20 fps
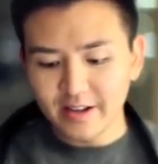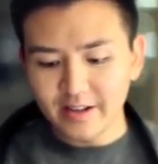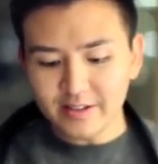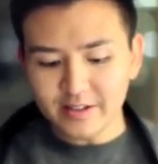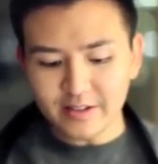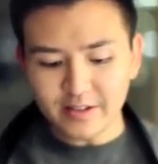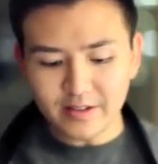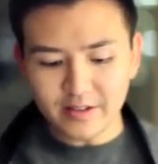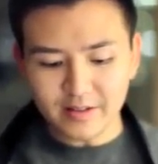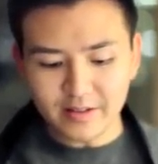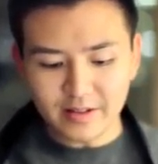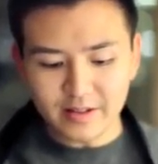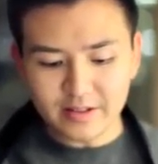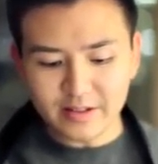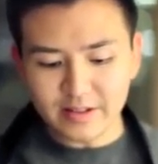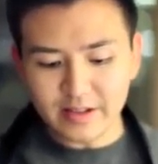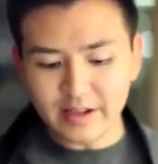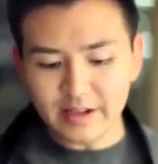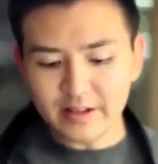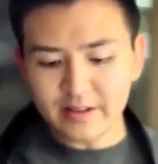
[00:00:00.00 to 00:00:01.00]
So
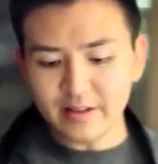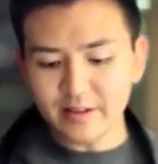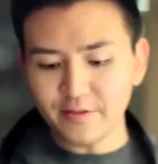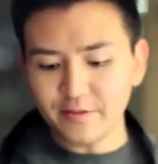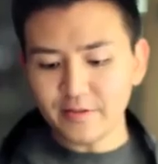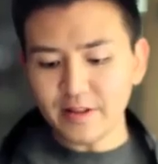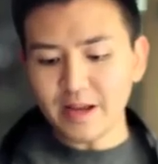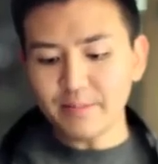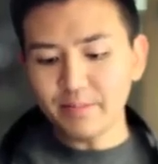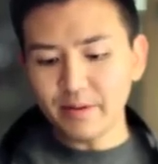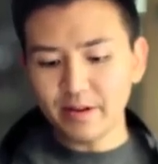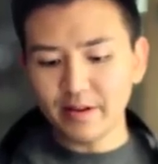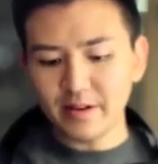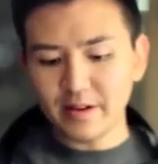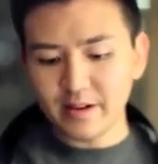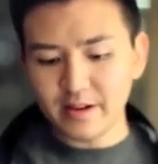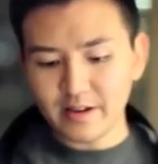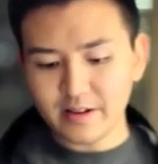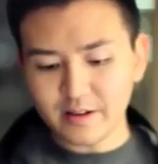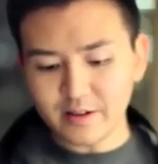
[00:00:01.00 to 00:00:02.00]
let's take the flap
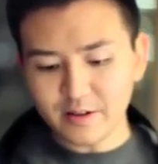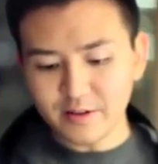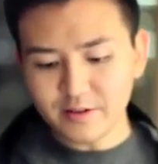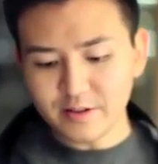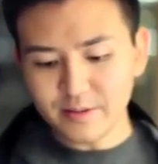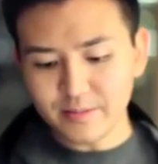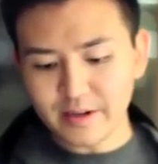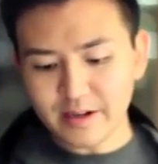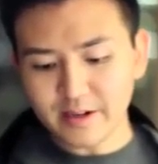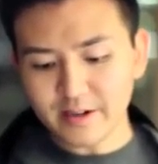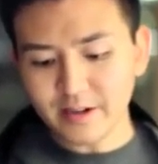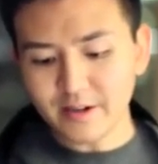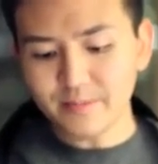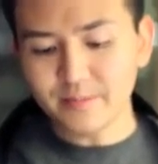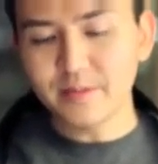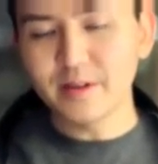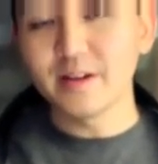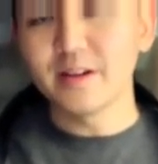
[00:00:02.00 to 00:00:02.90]
and close it back up.